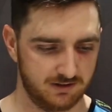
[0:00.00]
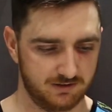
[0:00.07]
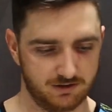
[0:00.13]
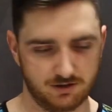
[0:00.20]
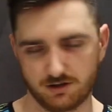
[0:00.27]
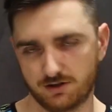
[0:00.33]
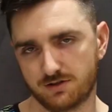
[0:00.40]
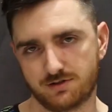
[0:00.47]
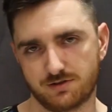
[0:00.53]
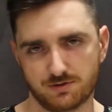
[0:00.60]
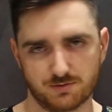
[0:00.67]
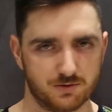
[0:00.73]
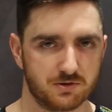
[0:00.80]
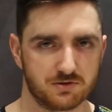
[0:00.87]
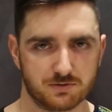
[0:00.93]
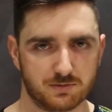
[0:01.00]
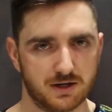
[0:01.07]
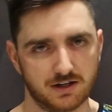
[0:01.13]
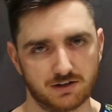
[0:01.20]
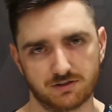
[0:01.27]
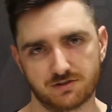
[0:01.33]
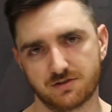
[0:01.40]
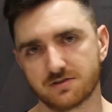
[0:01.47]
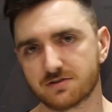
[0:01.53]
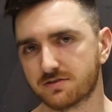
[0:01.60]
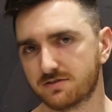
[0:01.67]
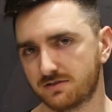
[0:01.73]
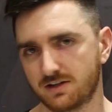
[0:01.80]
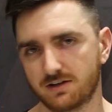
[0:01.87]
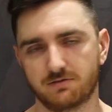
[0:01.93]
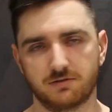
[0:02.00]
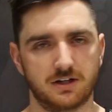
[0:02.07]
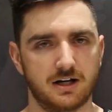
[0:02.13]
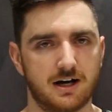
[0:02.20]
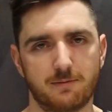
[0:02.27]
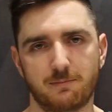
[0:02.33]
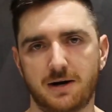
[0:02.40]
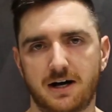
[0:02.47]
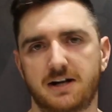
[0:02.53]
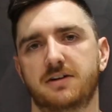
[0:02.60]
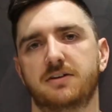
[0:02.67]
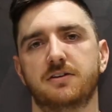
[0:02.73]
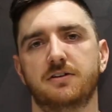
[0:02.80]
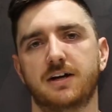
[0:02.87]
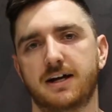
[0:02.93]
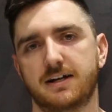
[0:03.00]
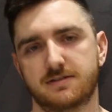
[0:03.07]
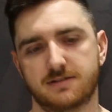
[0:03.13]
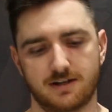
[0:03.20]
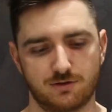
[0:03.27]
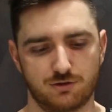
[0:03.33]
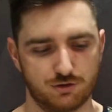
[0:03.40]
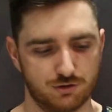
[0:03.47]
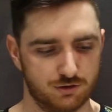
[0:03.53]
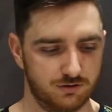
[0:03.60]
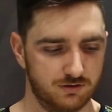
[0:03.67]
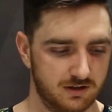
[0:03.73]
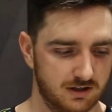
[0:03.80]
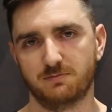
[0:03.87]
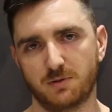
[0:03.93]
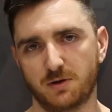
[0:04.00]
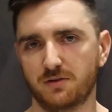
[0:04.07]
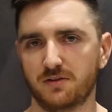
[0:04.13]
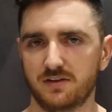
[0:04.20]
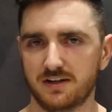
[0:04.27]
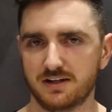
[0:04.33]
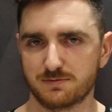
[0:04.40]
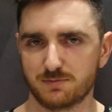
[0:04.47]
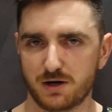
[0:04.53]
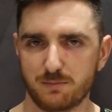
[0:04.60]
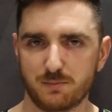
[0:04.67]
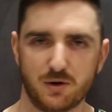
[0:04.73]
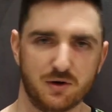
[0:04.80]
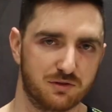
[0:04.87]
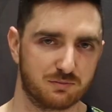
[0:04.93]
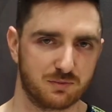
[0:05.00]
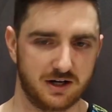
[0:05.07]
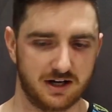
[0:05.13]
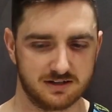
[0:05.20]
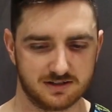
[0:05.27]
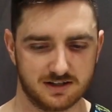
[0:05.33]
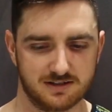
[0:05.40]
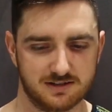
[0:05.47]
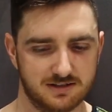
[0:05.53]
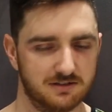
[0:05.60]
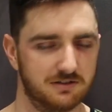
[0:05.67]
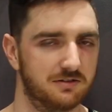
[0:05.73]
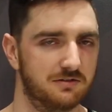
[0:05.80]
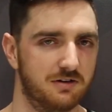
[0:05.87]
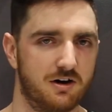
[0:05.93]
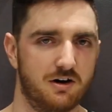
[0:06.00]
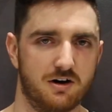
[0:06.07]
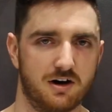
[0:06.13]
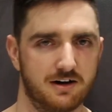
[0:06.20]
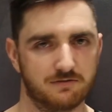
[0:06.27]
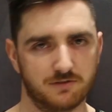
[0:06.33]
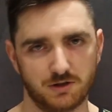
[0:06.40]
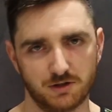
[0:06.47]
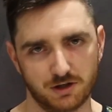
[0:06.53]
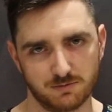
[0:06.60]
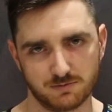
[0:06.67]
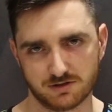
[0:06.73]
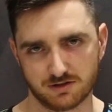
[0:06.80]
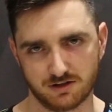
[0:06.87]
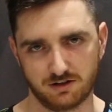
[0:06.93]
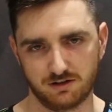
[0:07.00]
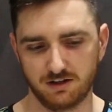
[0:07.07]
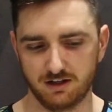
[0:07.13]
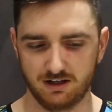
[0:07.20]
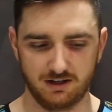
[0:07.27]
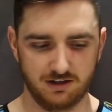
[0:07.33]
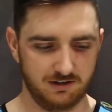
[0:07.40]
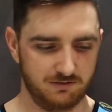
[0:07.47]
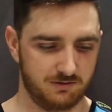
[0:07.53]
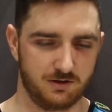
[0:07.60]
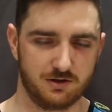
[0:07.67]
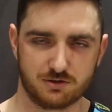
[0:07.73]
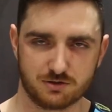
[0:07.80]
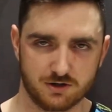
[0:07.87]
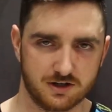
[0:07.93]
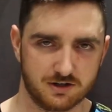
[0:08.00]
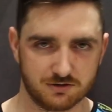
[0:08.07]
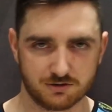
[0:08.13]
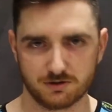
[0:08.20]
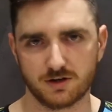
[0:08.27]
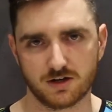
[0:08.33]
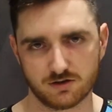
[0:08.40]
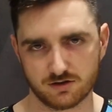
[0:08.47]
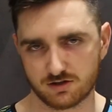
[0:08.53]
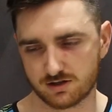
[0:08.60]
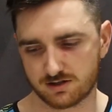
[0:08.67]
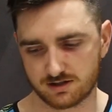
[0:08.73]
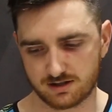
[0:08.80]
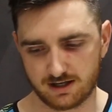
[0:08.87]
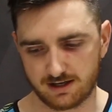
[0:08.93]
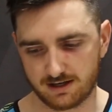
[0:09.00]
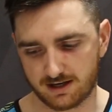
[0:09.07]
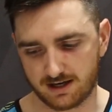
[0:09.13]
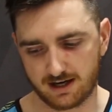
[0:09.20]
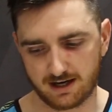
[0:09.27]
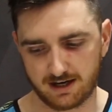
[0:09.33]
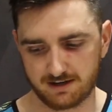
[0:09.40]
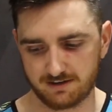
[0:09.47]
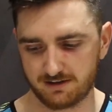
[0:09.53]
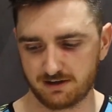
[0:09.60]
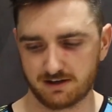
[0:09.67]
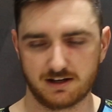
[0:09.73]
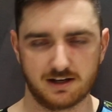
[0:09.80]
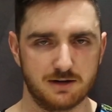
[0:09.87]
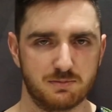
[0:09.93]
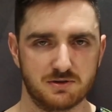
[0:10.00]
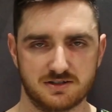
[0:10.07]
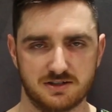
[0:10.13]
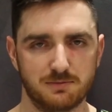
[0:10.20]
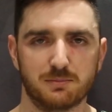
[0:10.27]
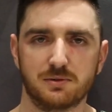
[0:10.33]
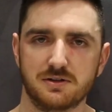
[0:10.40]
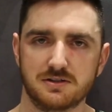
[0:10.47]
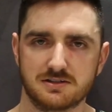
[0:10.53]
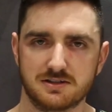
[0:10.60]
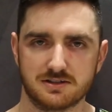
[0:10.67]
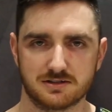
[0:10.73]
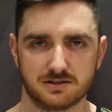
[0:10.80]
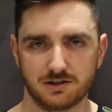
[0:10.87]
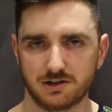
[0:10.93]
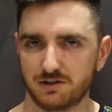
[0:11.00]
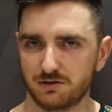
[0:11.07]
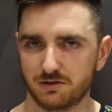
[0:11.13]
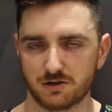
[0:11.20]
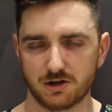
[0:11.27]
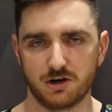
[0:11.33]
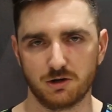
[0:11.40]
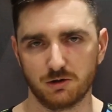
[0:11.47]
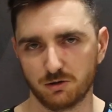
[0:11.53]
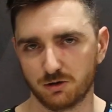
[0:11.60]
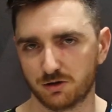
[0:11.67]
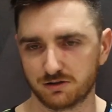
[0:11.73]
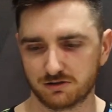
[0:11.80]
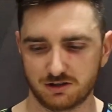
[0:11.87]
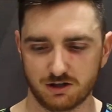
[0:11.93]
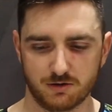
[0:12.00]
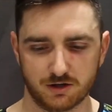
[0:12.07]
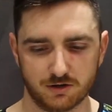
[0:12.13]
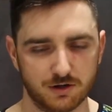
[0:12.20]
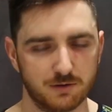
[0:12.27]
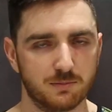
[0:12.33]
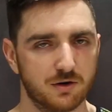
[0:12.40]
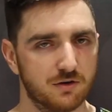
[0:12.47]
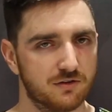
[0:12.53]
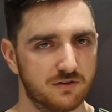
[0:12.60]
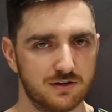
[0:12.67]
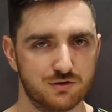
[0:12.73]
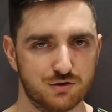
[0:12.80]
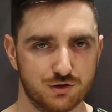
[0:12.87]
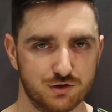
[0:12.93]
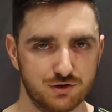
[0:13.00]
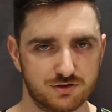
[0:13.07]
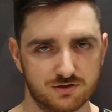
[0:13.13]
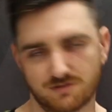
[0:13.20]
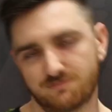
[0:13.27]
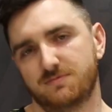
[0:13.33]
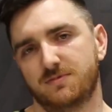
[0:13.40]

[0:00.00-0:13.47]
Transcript: The Ghost as well as the Pegasus definitely are marketed as that shoe. Both of these by both brands, they sell in high volume, so very tried and true as I just said, and they keep it simplistic, so not a whole lot going on in both these shoes.